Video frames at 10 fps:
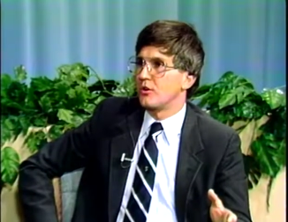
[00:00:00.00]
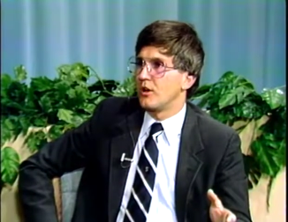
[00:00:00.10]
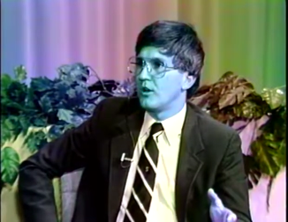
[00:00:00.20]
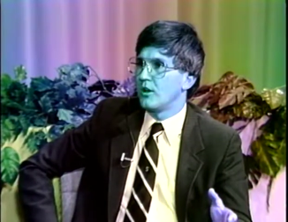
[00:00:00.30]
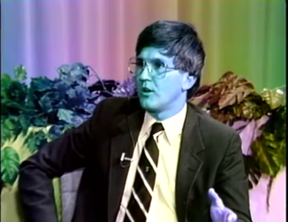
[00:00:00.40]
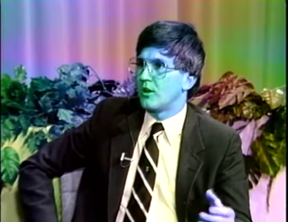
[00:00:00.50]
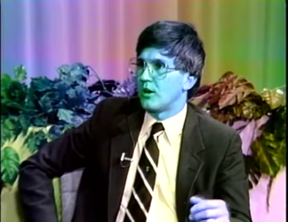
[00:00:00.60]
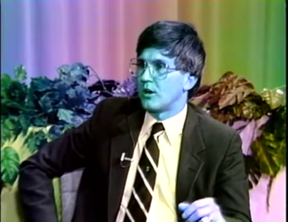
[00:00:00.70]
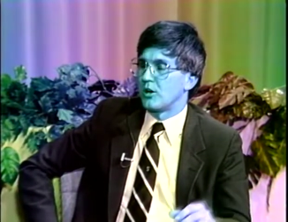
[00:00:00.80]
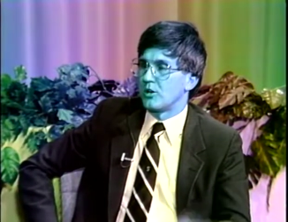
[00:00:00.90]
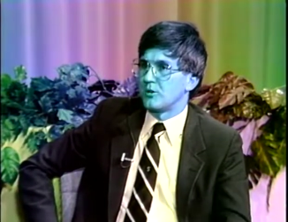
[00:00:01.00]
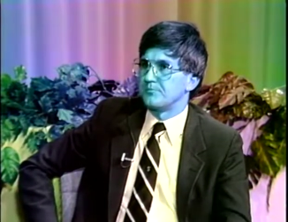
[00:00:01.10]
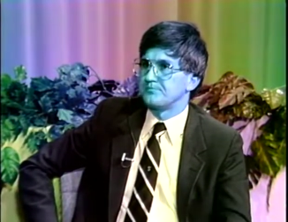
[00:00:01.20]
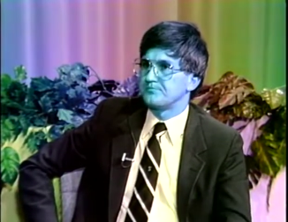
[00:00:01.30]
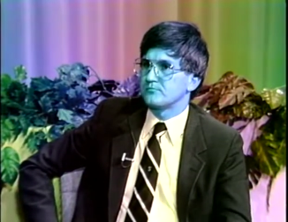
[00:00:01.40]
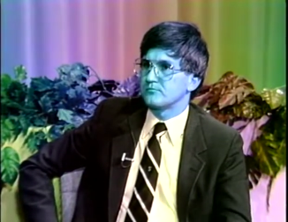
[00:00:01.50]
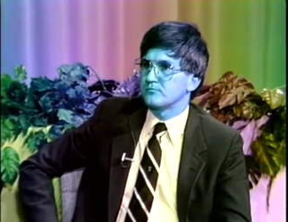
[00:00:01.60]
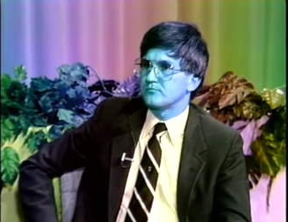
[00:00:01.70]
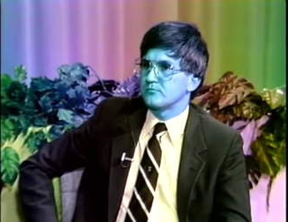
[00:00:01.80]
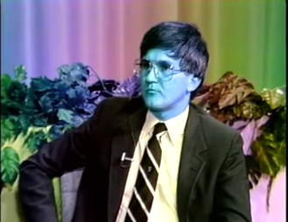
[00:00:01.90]
Sure. Um,
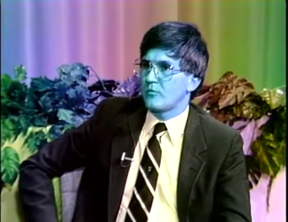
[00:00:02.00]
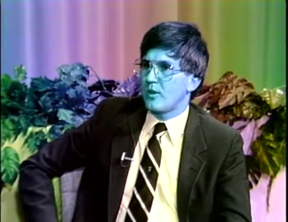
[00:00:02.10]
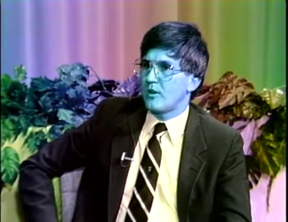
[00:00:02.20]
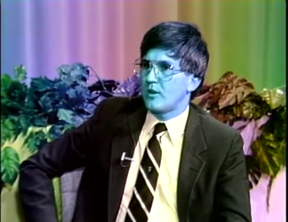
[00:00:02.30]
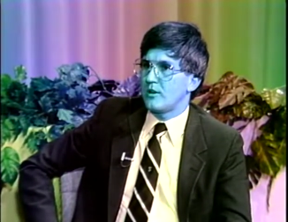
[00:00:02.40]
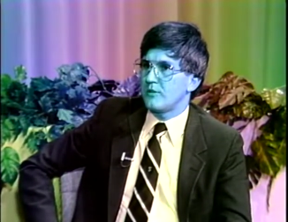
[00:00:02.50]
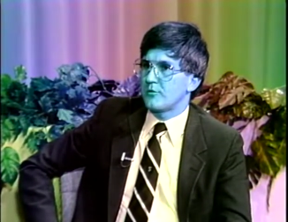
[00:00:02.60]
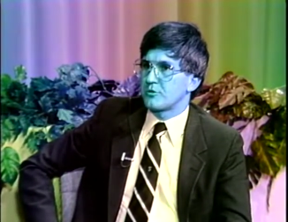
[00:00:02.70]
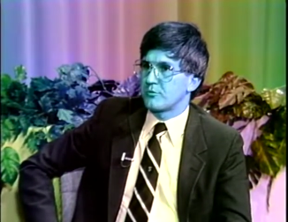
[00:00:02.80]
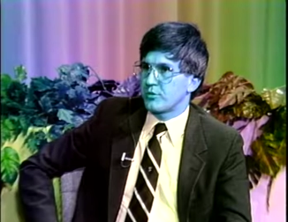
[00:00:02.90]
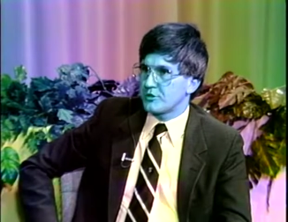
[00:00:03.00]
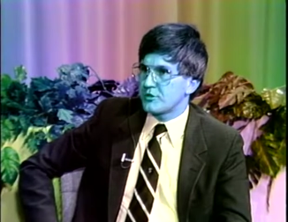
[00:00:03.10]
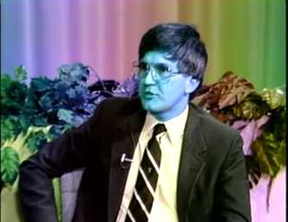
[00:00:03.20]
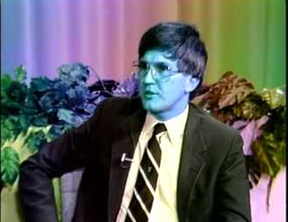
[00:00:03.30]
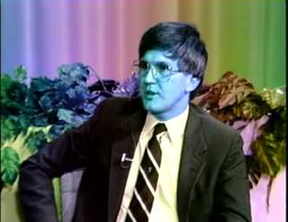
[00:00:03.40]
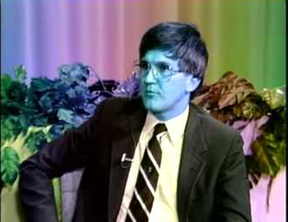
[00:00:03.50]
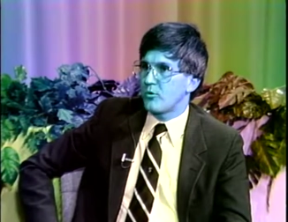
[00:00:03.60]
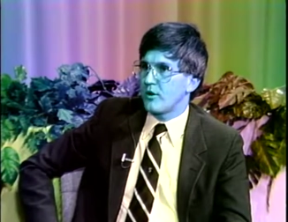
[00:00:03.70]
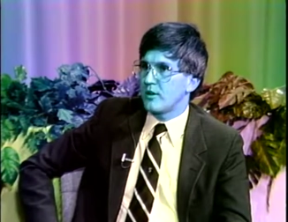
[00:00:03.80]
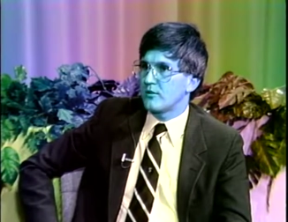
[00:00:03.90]
from a simplicity
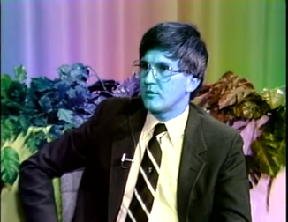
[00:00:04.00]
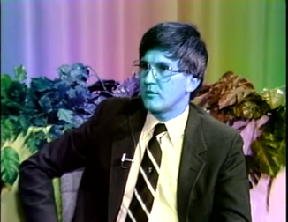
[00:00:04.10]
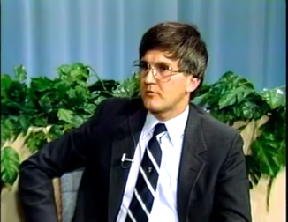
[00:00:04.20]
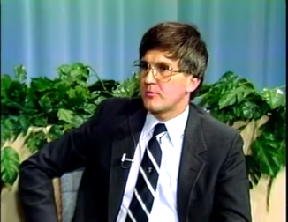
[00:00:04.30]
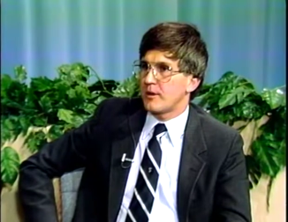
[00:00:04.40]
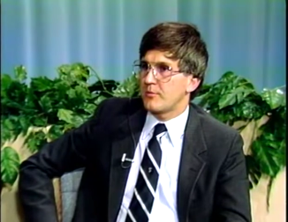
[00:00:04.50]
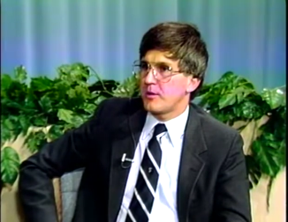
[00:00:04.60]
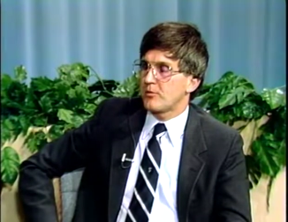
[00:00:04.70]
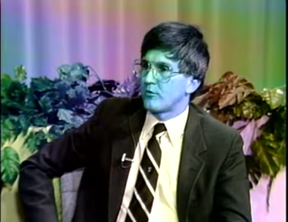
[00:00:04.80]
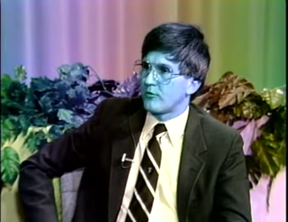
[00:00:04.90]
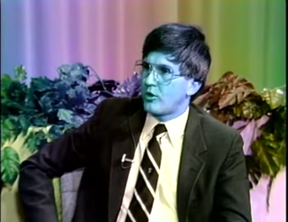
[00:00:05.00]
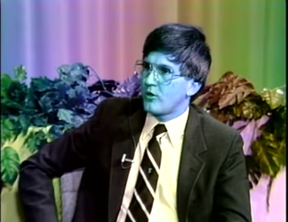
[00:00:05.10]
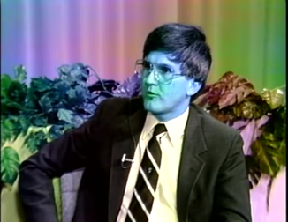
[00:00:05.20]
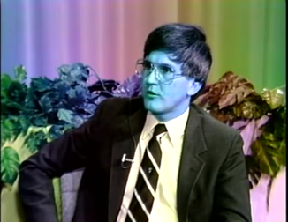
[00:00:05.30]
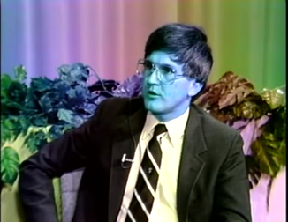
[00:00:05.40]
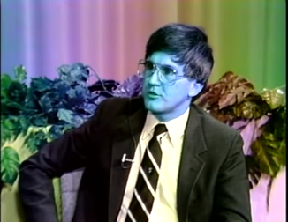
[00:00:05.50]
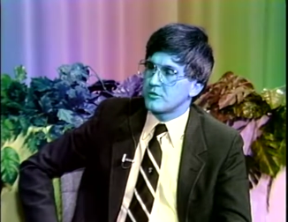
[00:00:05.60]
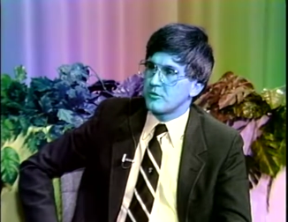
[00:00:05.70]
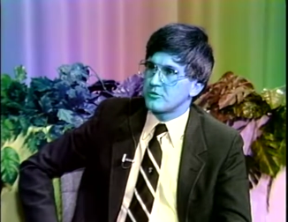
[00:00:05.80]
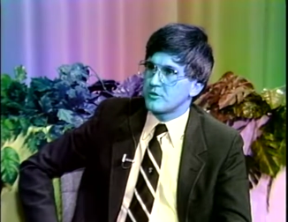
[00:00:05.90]
standpoint, for many people, a revolver is the
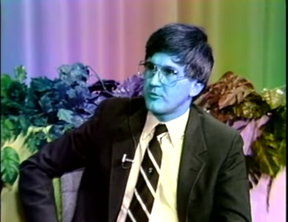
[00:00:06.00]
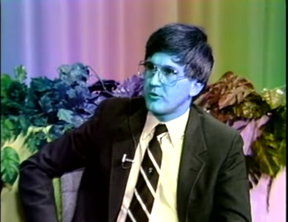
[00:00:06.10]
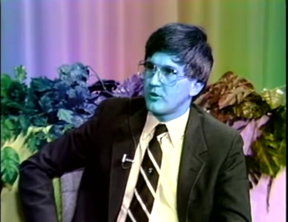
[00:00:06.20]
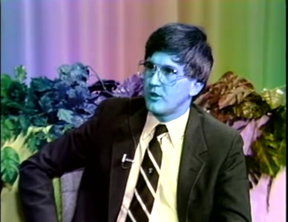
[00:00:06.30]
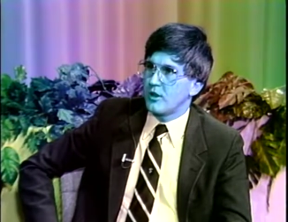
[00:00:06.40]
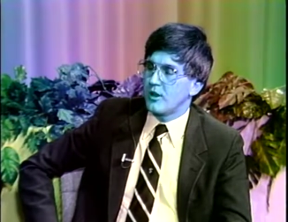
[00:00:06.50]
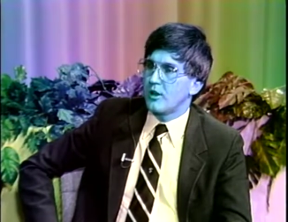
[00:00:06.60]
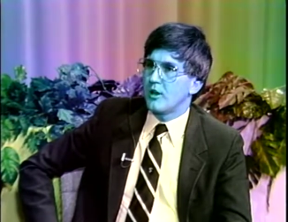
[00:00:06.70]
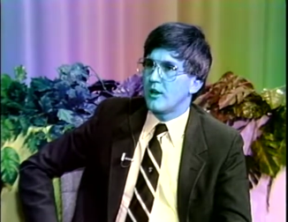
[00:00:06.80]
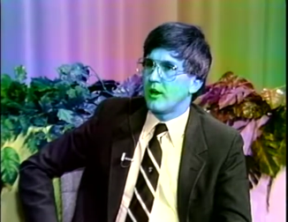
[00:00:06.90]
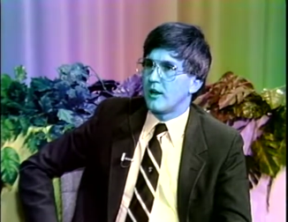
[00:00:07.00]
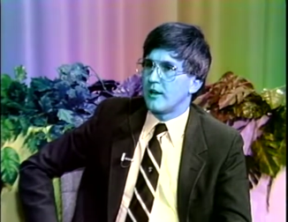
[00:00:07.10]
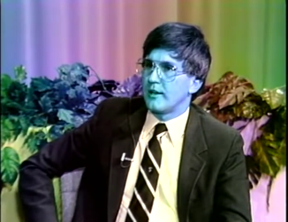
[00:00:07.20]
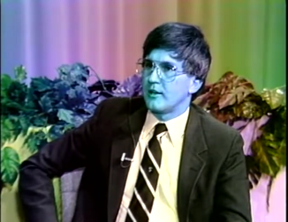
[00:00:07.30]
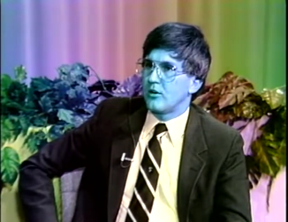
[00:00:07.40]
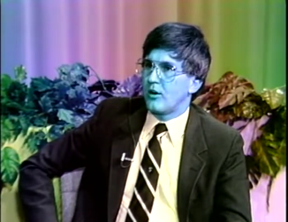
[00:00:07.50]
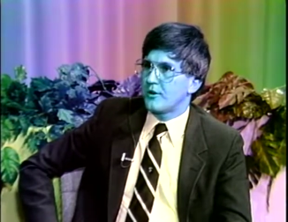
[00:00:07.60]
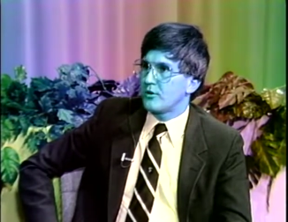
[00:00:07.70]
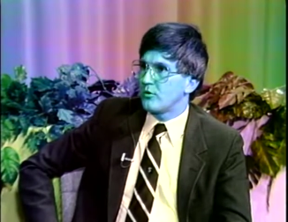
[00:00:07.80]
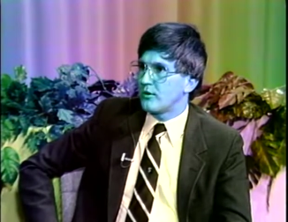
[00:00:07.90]
most simple. A
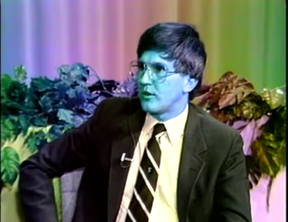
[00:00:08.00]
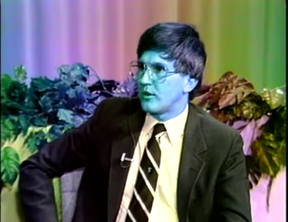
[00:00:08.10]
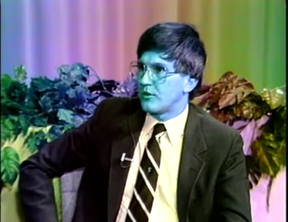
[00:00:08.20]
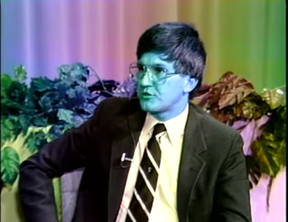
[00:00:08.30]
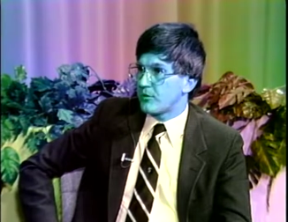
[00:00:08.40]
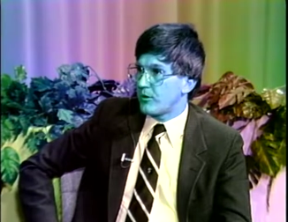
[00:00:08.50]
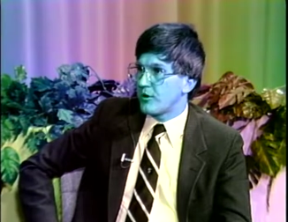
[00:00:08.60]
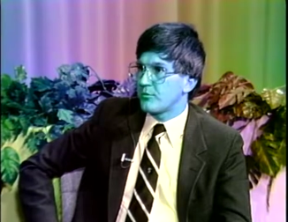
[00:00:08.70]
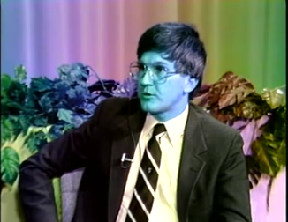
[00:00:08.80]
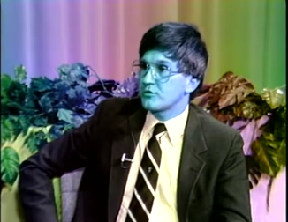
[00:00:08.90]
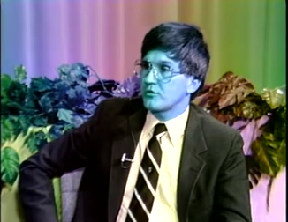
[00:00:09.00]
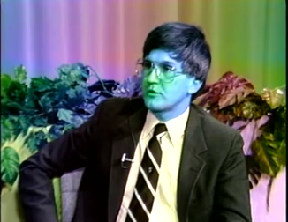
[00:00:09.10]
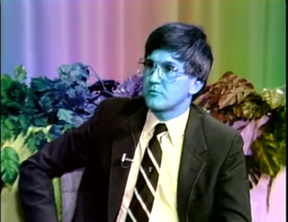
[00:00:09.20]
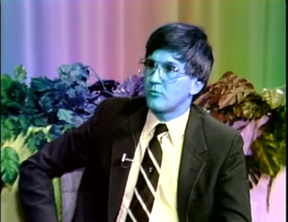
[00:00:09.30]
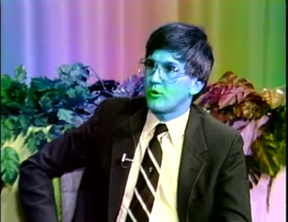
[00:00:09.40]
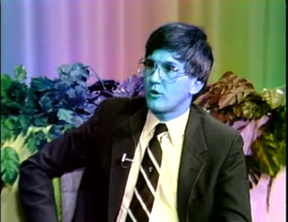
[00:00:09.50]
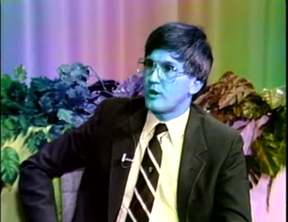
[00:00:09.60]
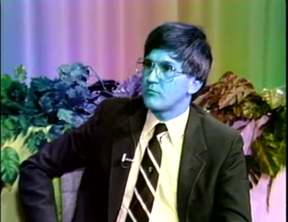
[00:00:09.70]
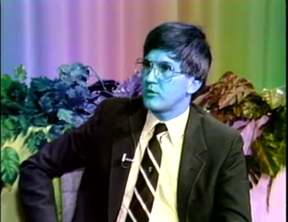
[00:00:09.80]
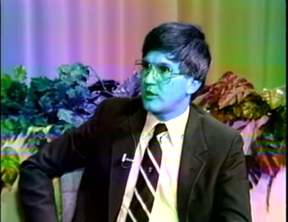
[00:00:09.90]
auto, uh, semi-auto pistol is more
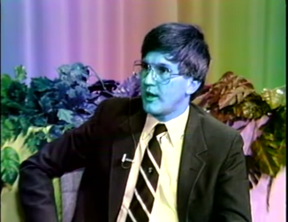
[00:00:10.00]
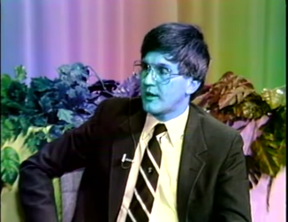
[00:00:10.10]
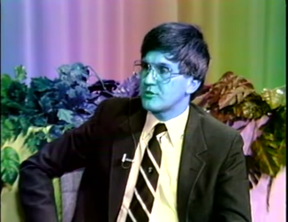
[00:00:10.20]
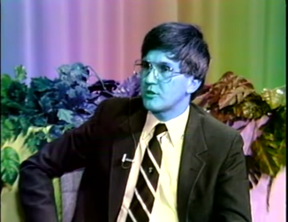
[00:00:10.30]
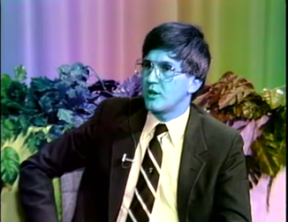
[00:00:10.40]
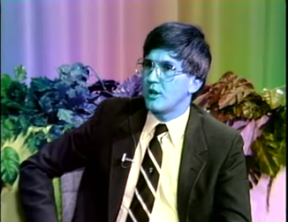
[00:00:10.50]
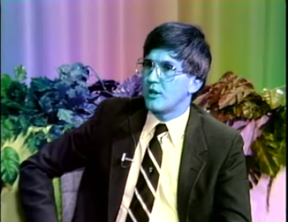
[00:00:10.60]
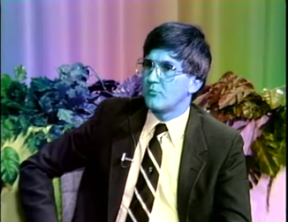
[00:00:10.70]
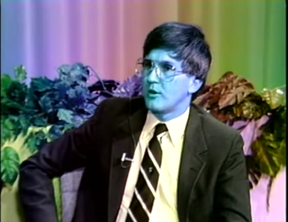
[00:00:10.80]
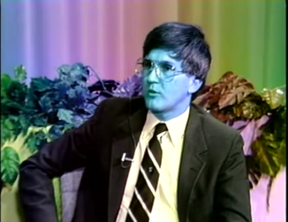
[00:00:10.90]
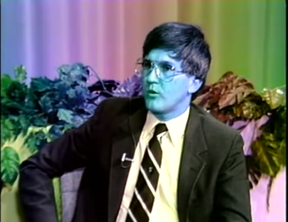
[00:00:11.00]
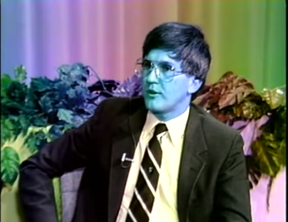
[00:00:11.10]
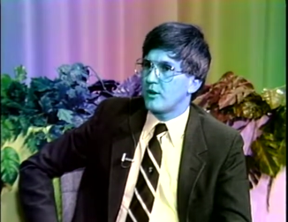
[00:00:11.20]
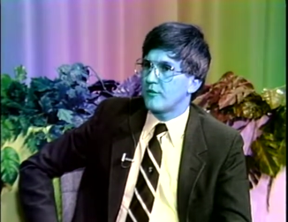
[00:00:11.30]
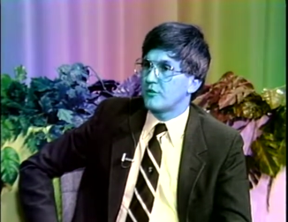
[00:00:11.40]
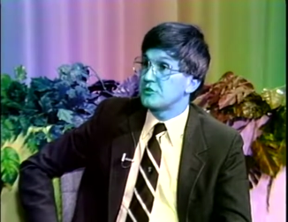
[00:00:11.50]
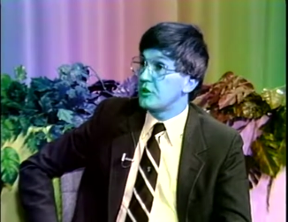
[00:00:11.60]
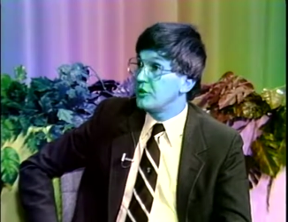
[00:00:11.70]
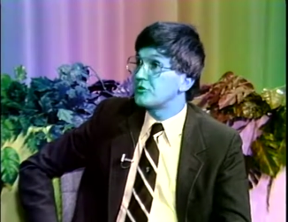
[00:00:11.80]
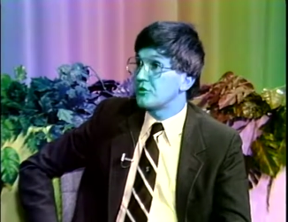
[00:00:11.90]
complex, but quite often is
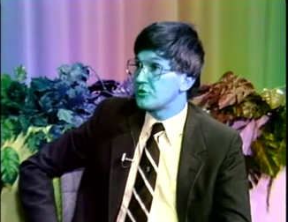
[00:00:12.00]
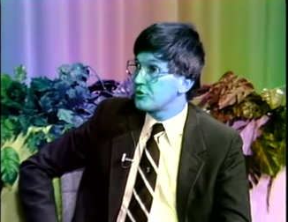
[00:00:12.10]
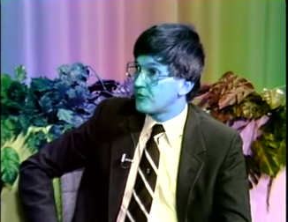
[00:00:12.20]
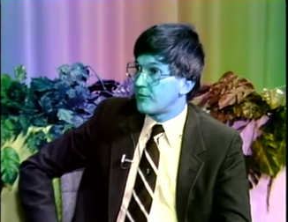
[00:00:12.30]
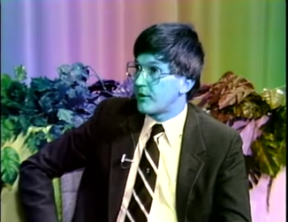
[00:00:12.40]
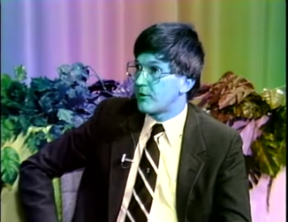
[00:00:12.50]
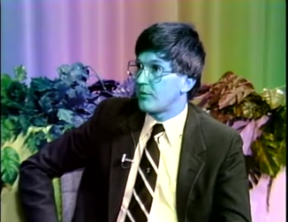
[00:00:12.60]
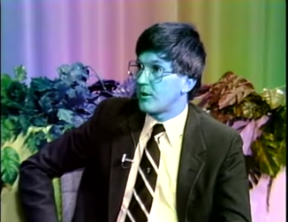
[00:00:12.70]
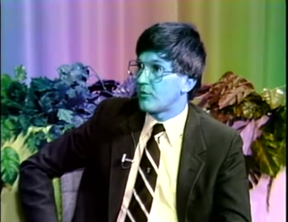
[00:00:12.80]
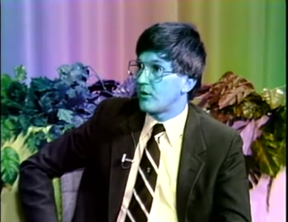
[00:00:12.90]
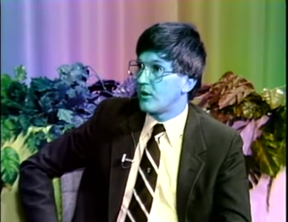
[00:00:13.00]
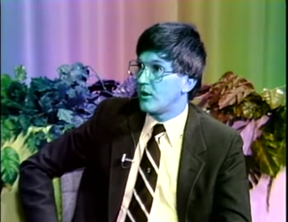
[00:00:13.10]
easier to shoot for many people.